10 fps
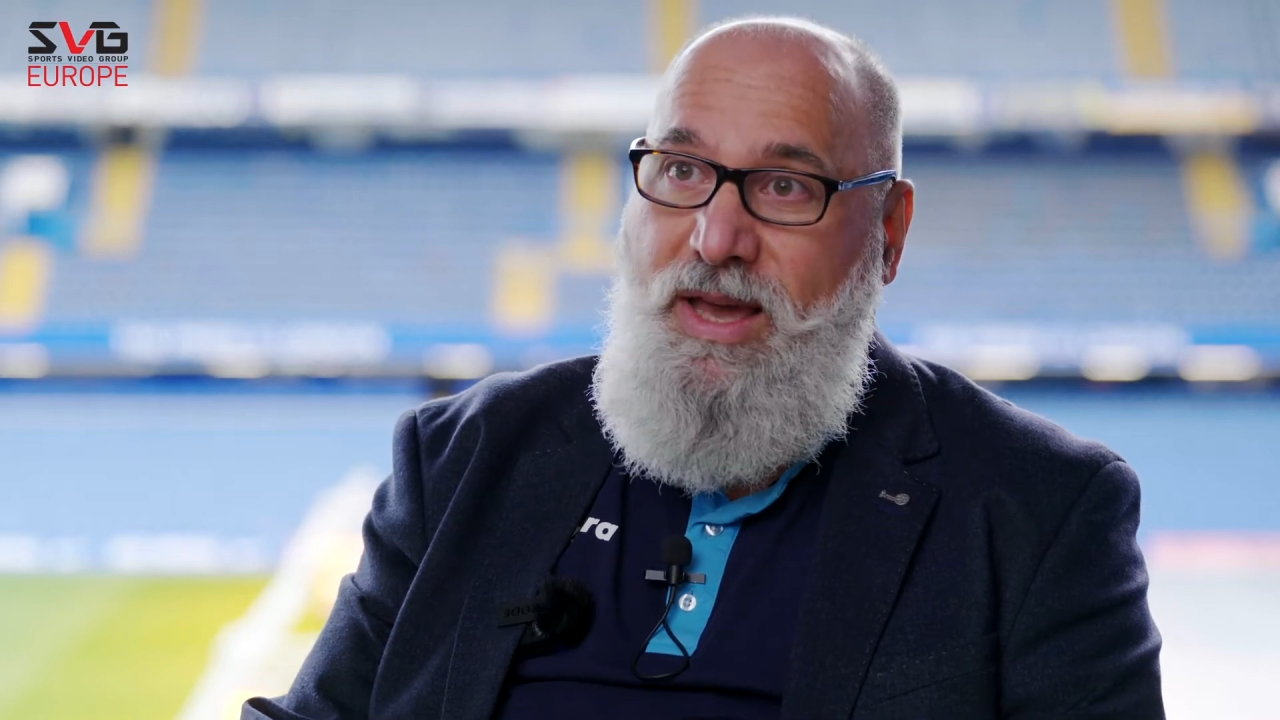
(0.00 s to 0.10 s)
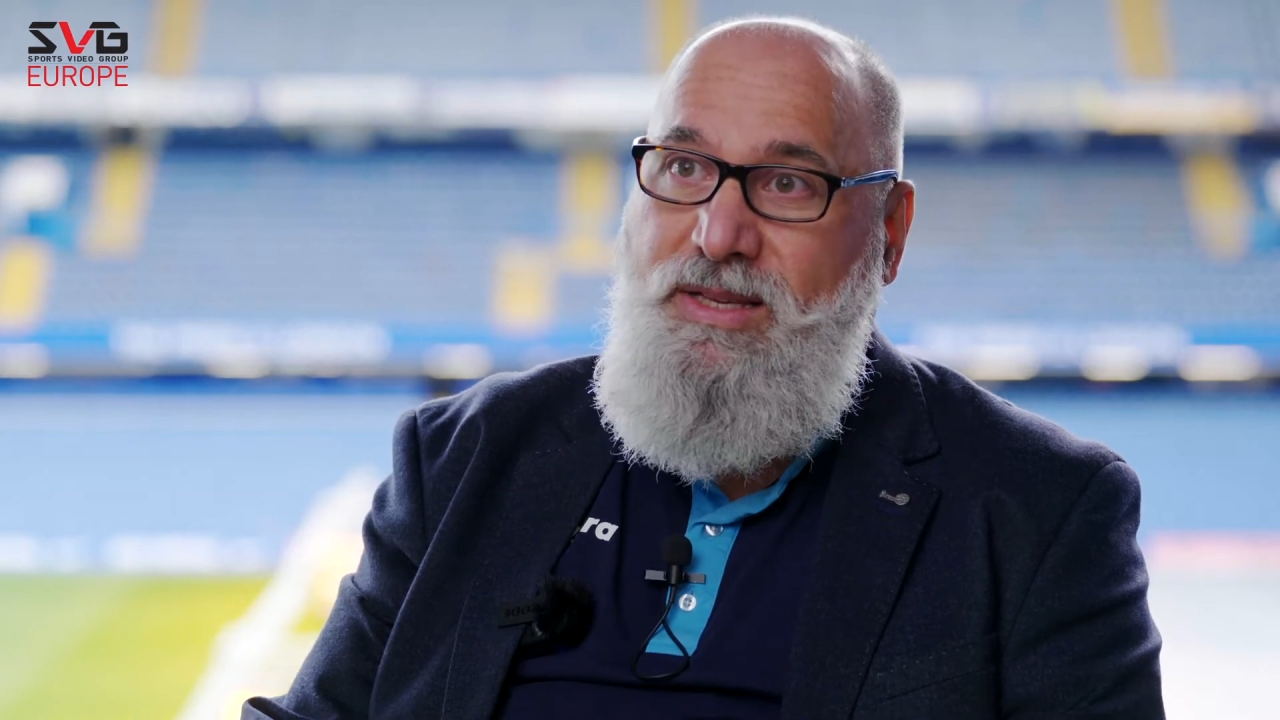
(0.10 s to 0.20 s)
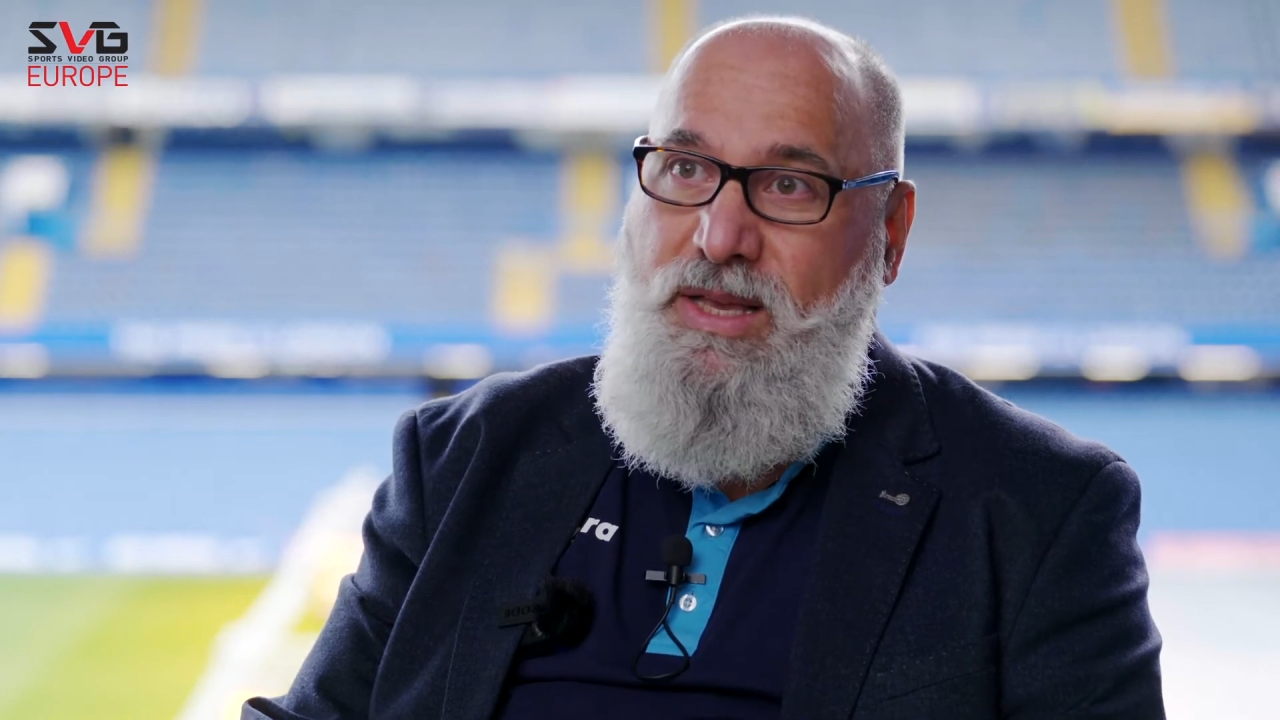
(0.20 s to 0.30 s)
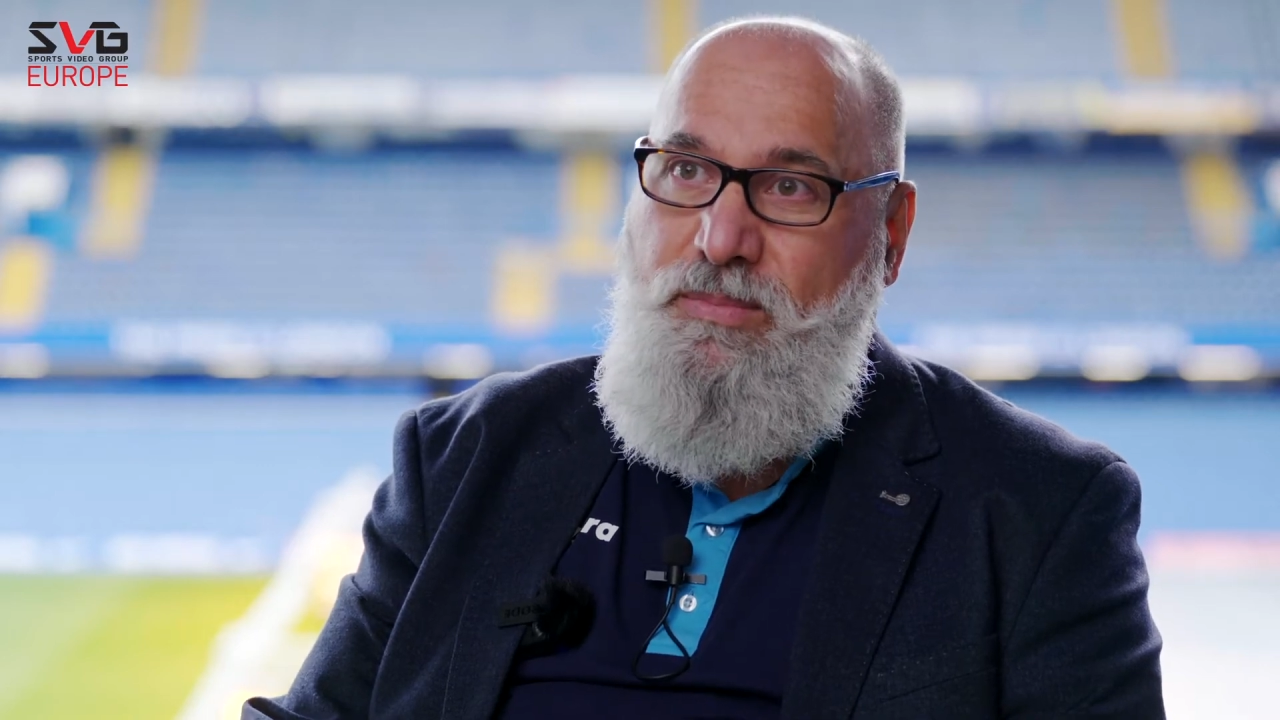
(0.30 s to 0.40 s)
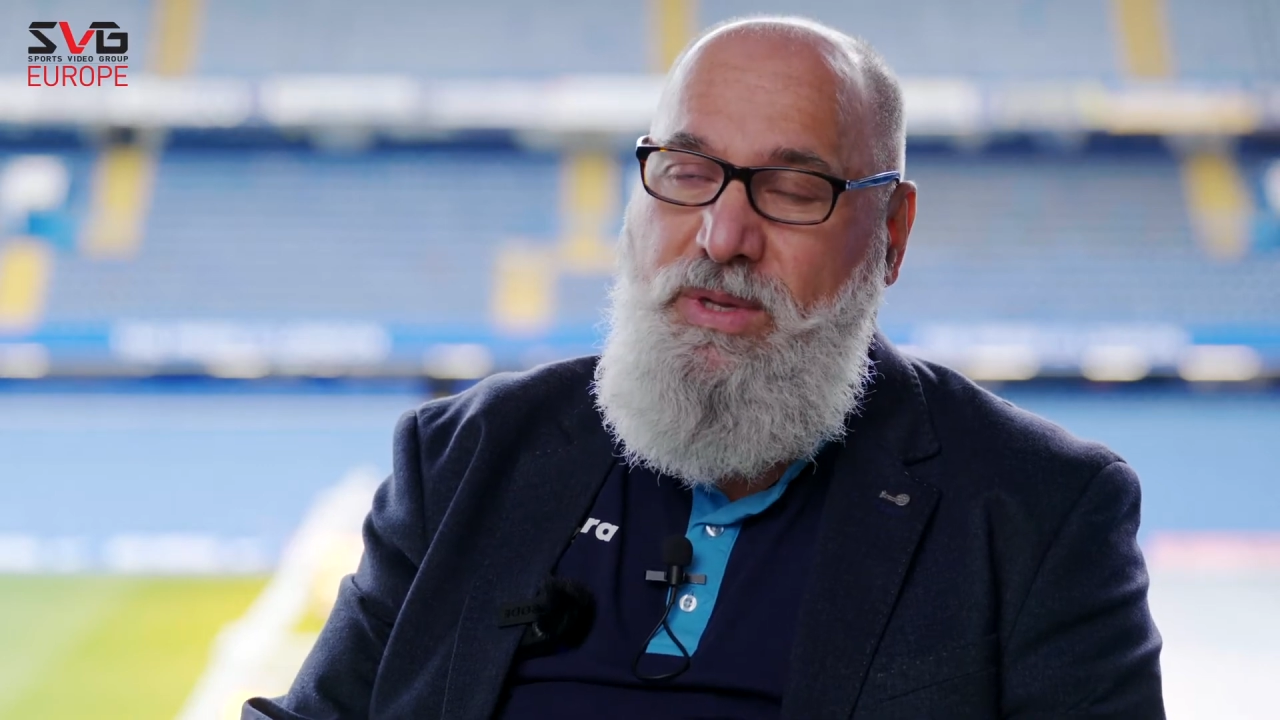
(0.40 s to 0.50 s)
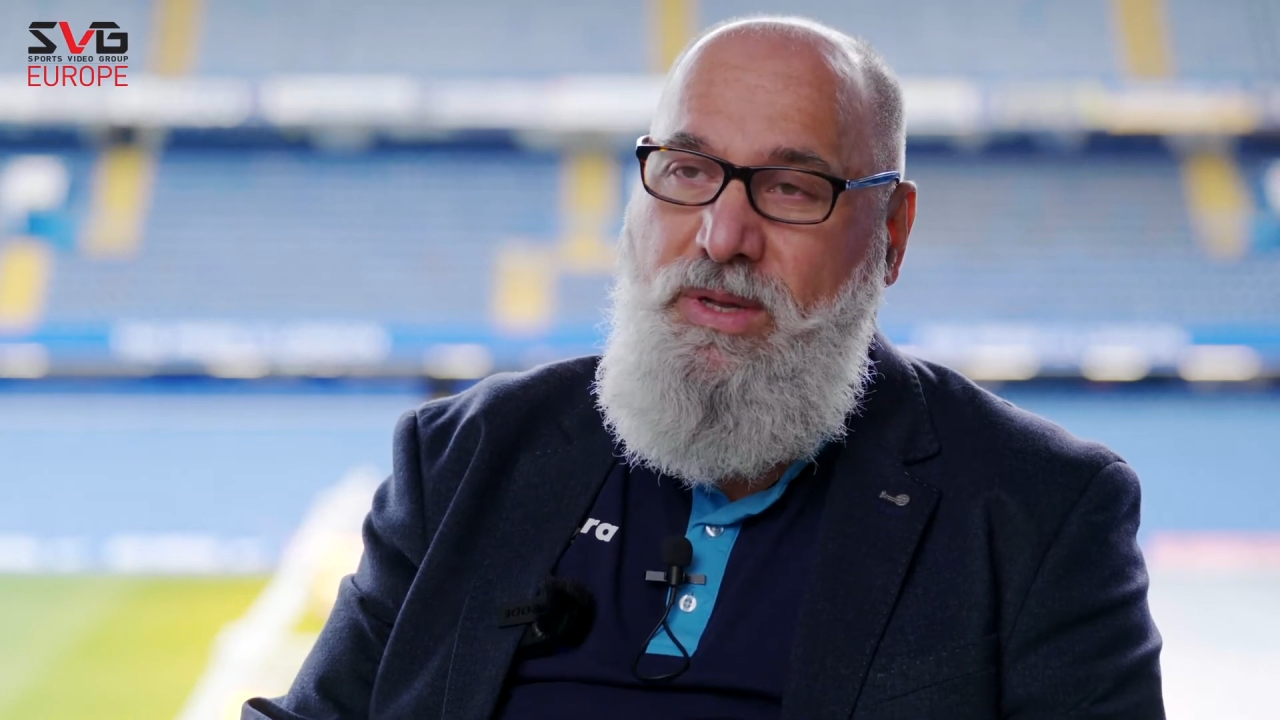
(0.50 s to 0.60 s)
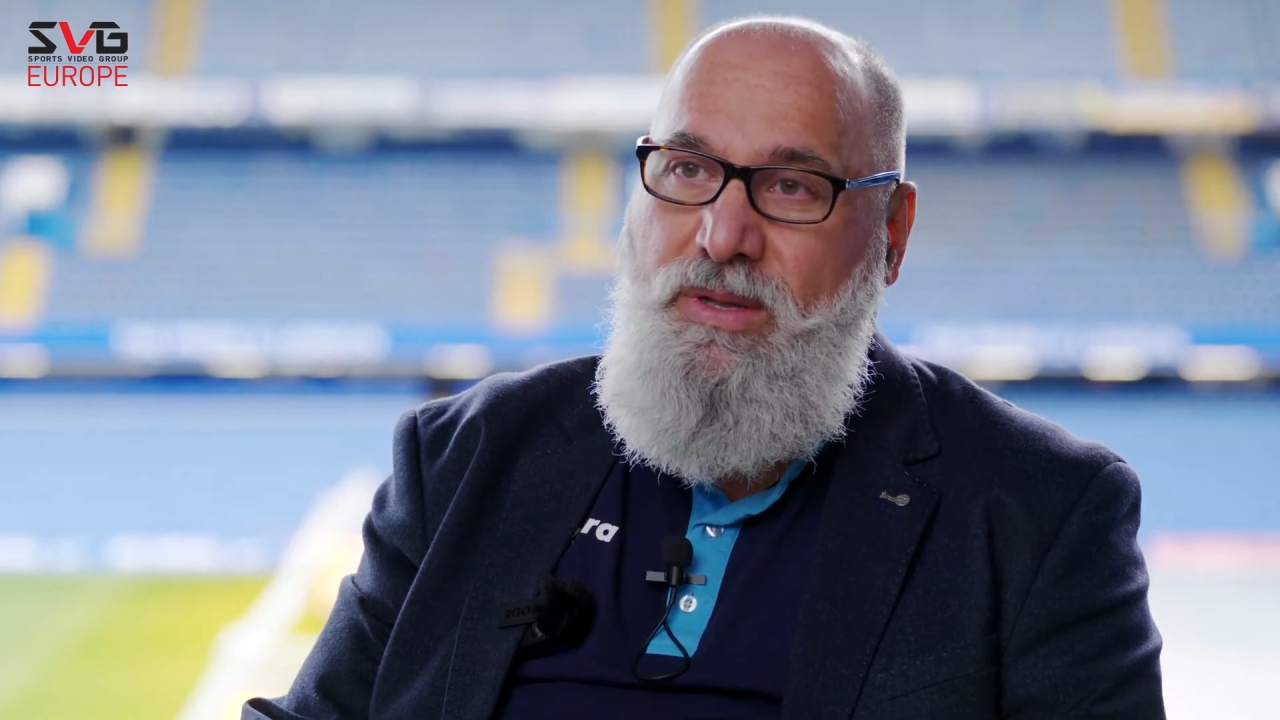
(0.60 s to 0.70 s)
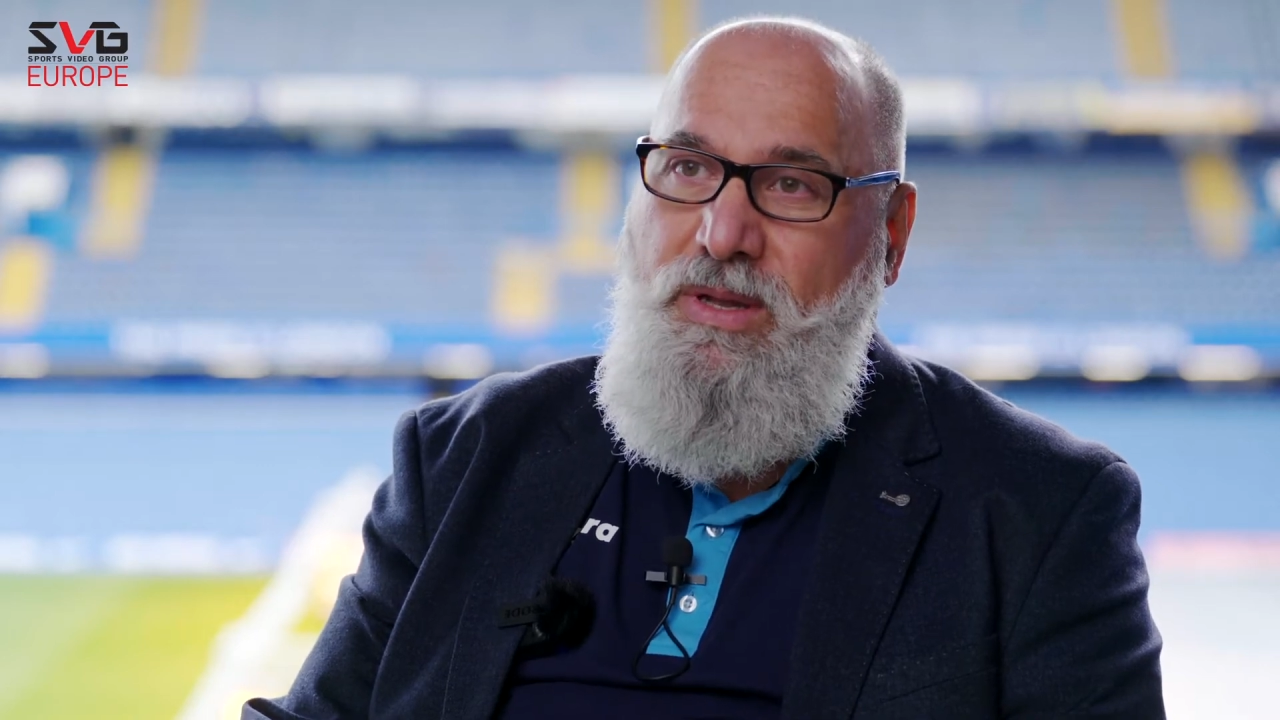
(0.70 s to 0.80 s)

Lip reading: accepted